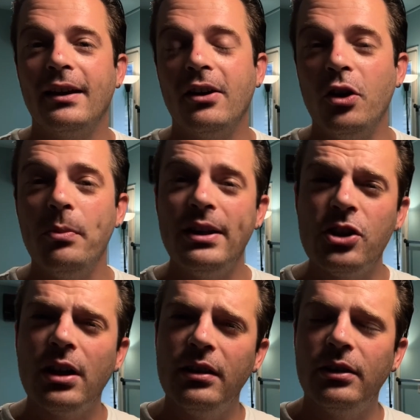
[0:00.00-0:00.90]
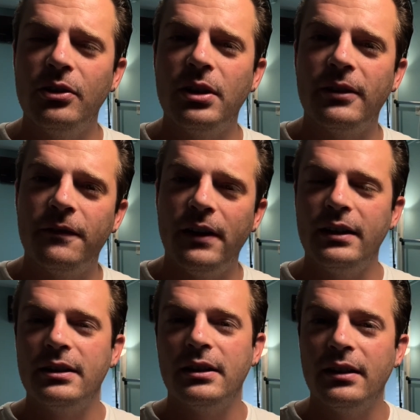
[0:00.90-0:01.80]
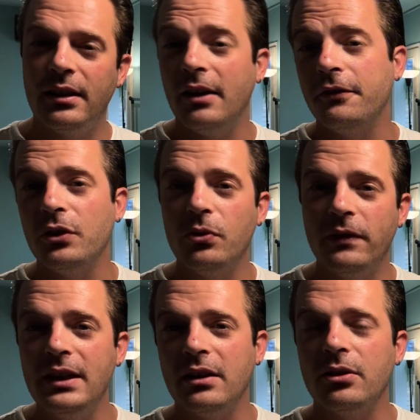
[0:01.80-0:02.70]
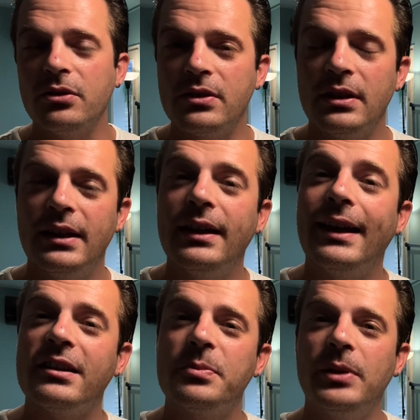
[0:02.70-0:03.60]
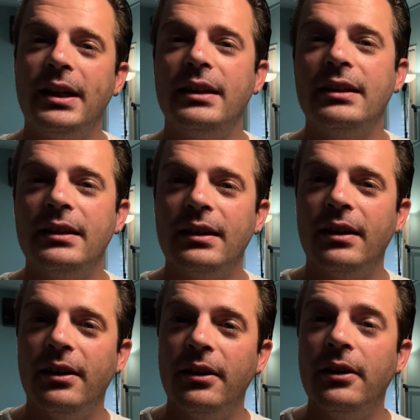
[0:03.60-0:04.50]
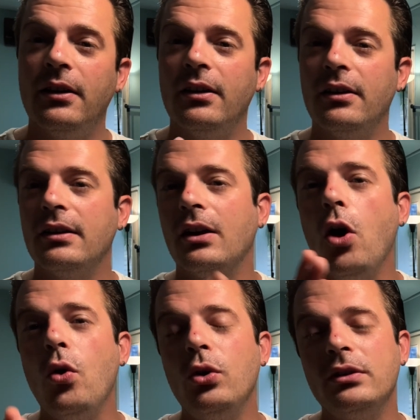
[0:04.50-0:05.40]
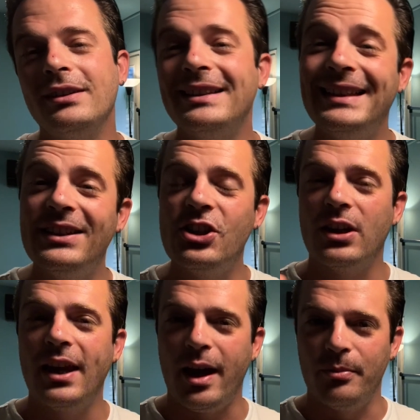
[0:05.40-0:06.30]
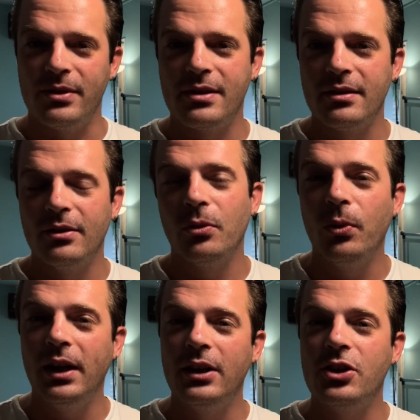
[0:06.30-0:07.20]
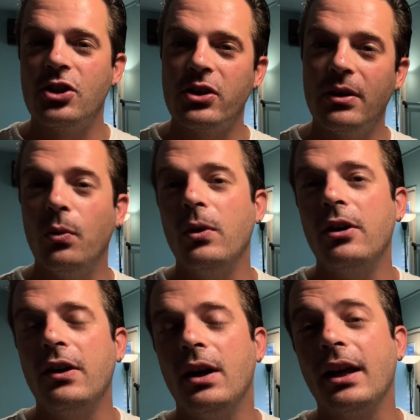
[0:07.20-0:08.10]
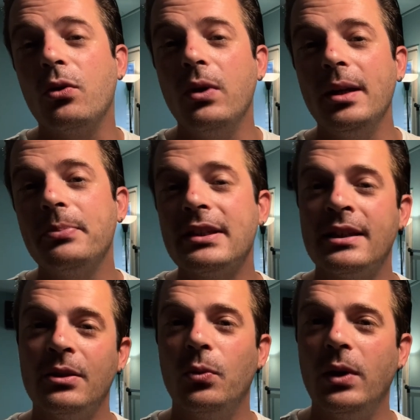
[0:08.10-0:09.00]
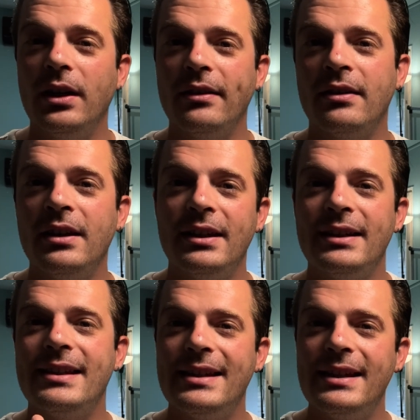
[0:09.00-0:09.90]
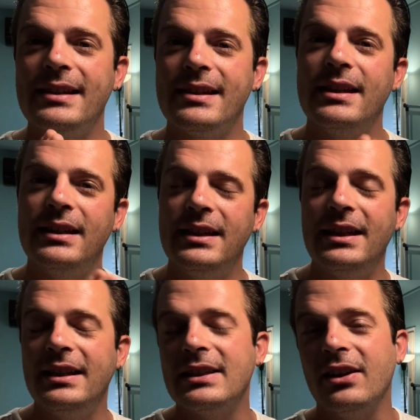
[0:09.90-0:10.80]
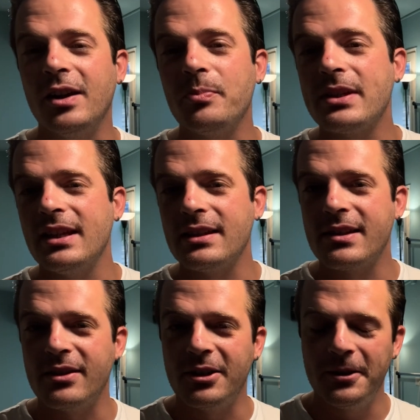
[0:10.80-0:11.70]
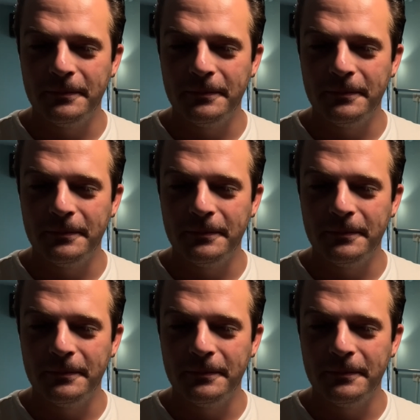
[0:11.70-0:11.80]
On my channel you can find a few videos explaining the old digicams which were equipped with CCD type sensor.